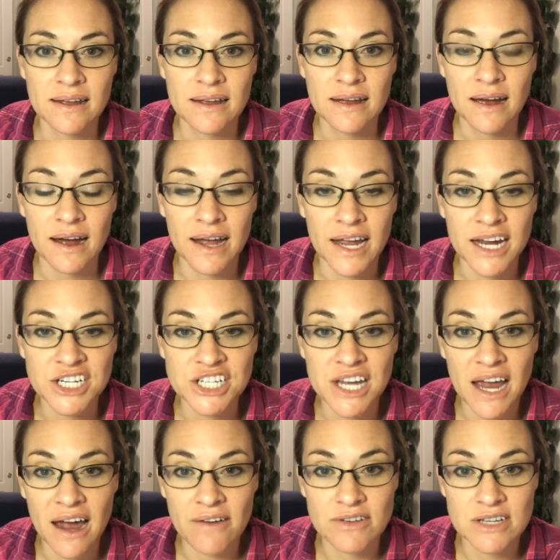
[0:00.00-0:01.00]
I actually
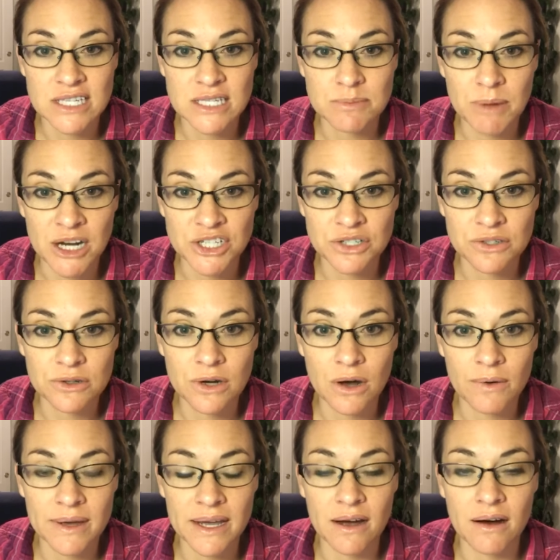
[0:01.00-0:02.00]
have a special
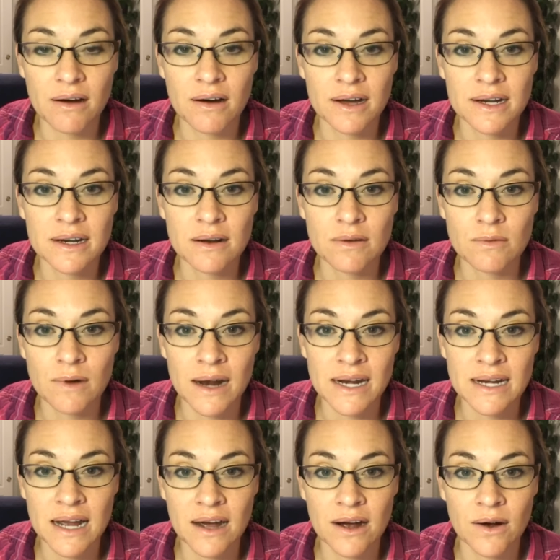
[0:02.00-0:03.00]
going on right
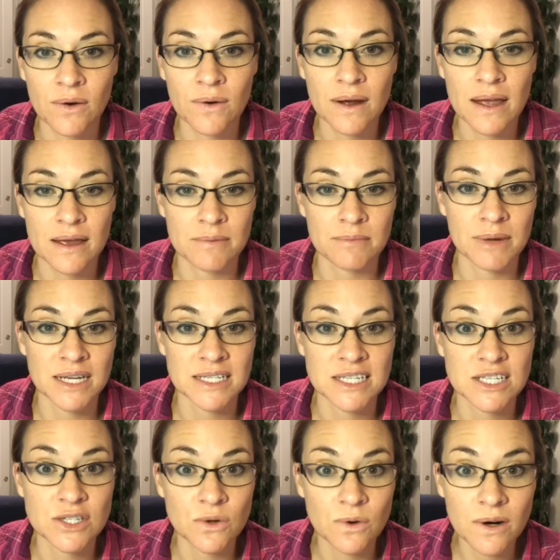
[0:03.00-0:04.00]
now in my
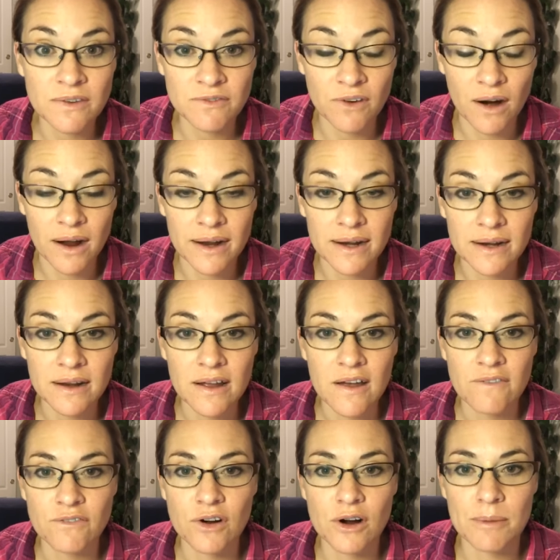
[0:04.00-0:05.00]
storefront
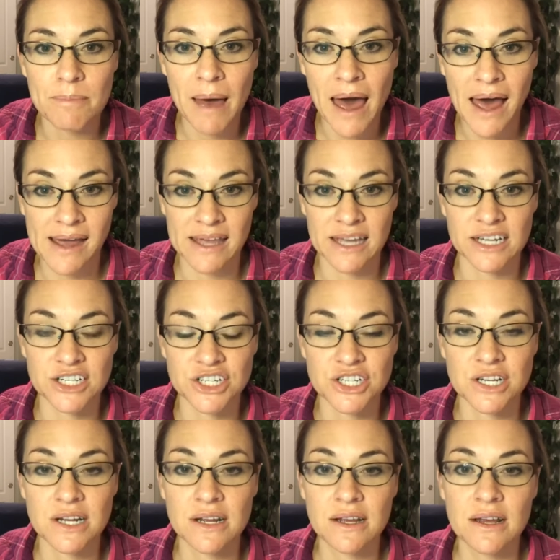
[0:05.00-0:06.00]
for a
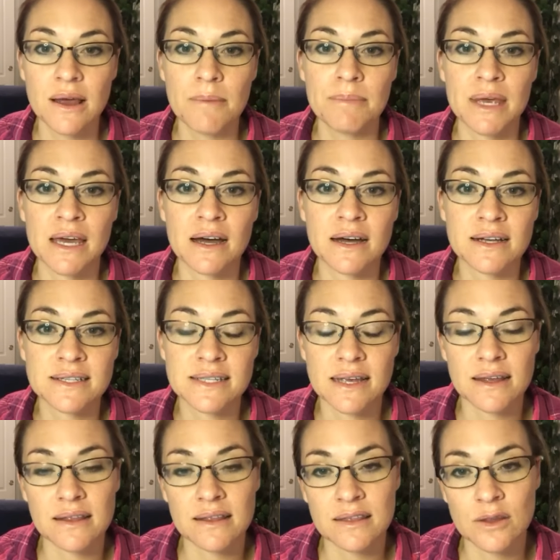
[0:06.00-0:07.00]
package, because
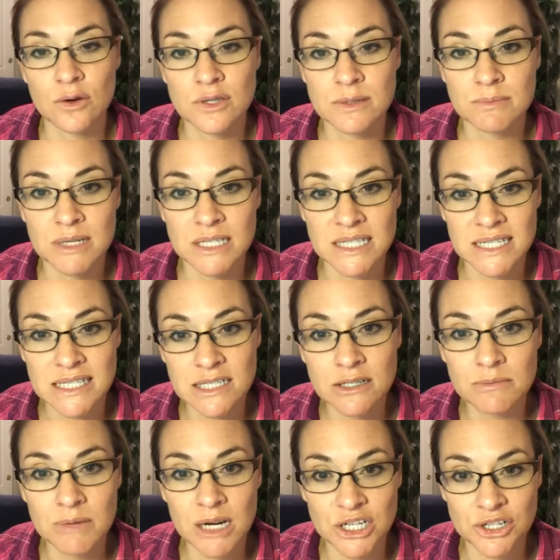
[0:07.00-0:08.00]
those medicinal
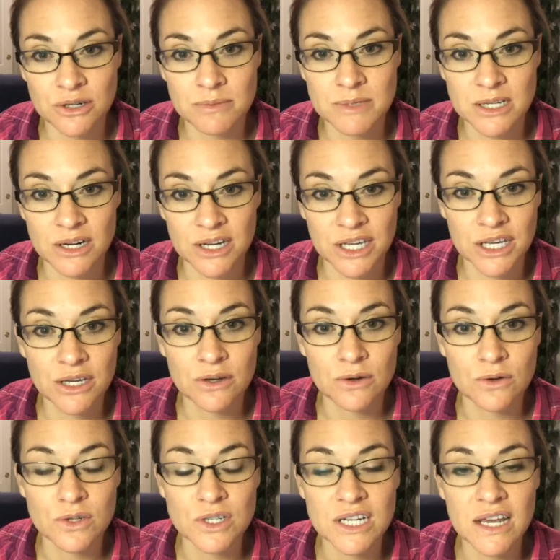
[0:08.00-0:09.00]
mushrooms are
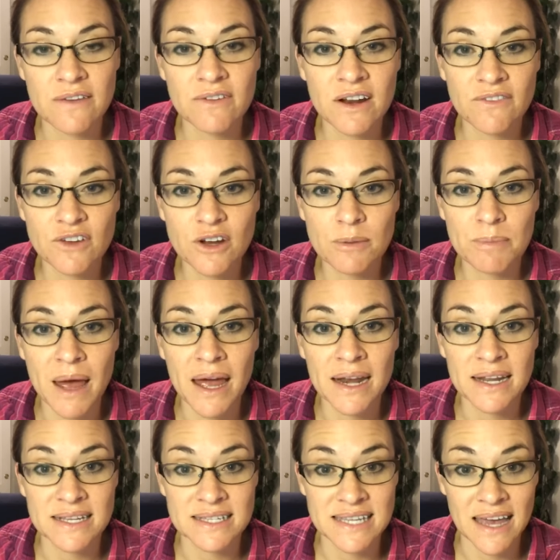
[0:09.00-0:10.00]
huge. Even if your pet
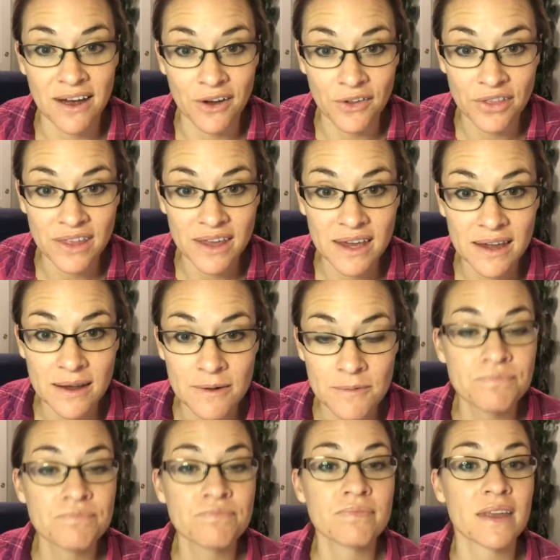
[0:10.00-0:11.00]
is healthy,
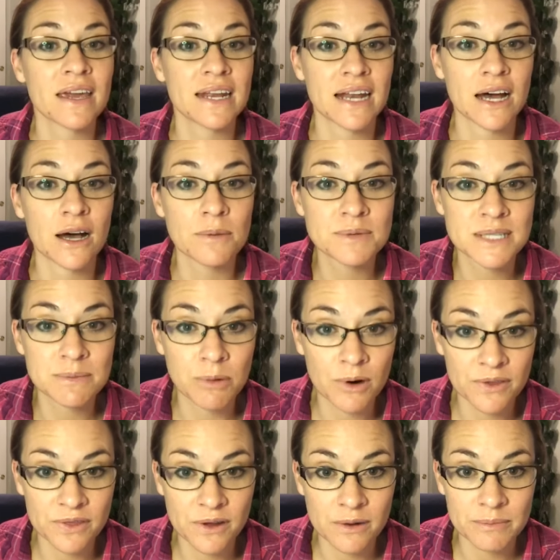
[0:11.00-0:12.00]
it helps
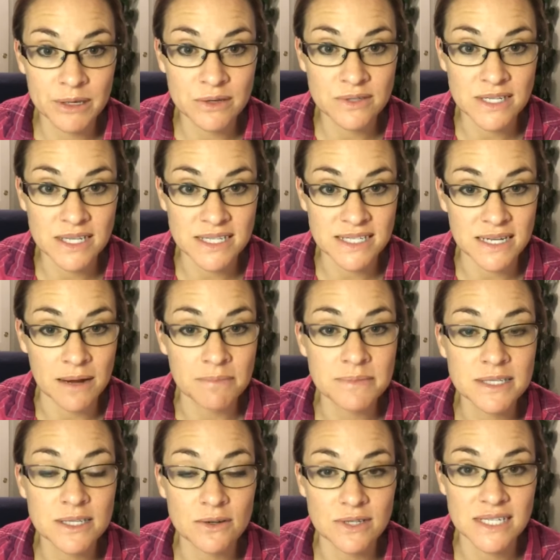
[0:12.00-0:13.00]
support their immune system,
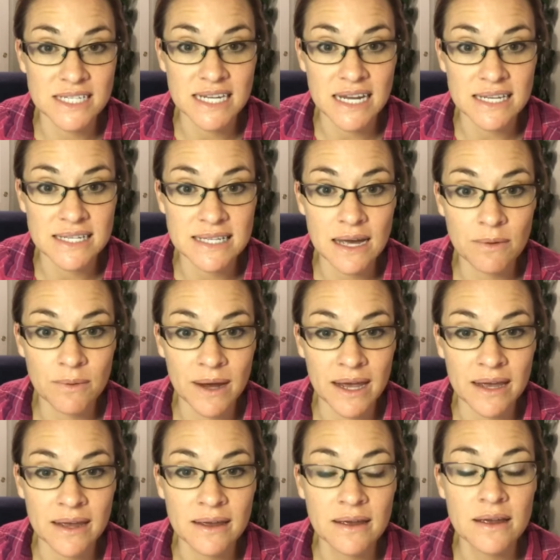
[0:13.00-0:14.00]
so it stays that
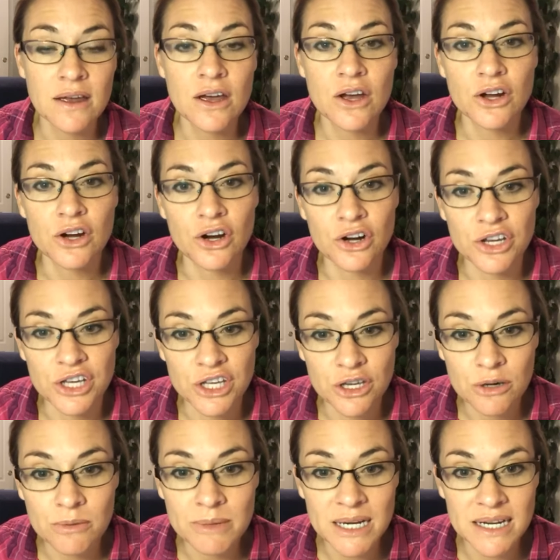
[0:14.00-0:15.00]
way.
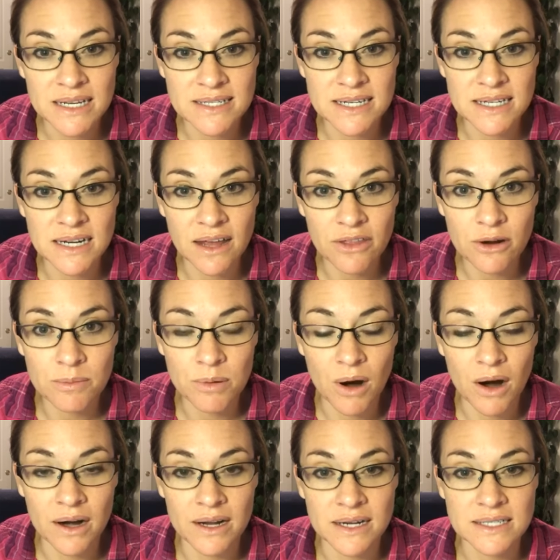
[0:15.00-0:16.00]
Curcumin is another
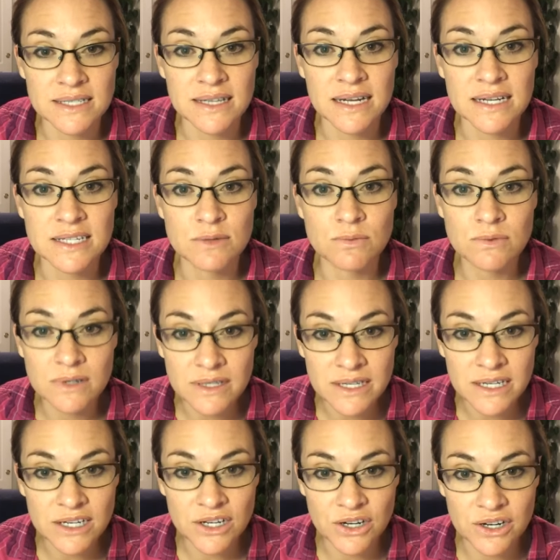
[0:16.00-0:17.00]
product that is
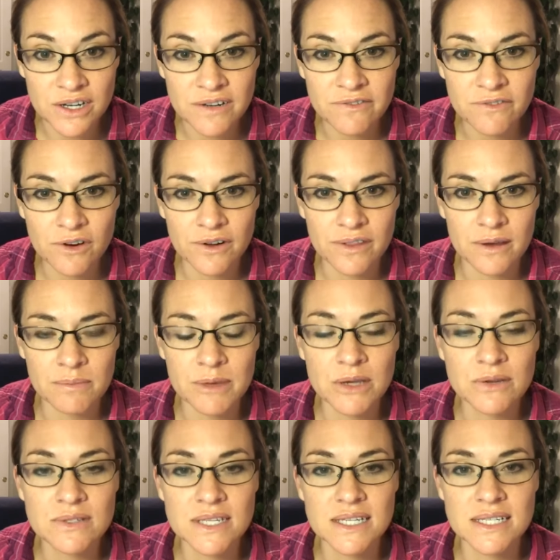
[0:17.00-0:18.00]
really good for the
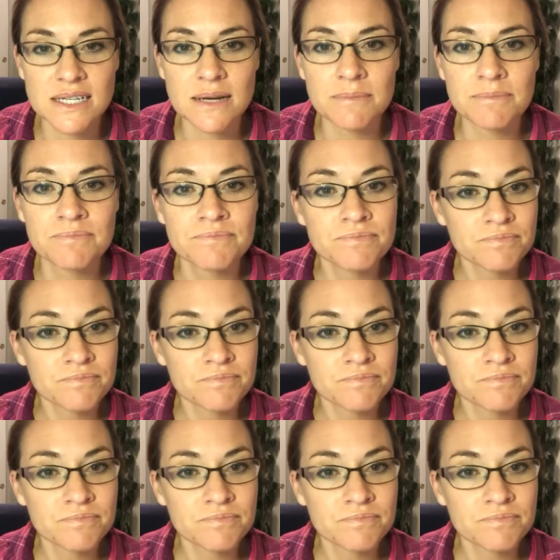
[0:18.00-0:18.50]
immune system.